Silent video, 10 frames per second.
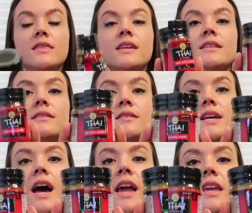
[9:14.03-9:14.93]
these
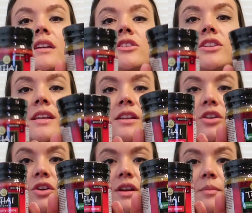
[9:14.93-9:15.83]
Thai Kitchen
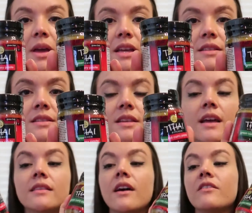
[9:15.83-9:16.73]
curry pastes.
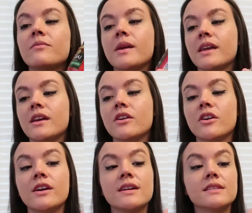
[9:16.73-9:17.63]
I love making
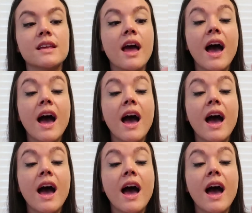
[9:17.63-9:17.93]
curries.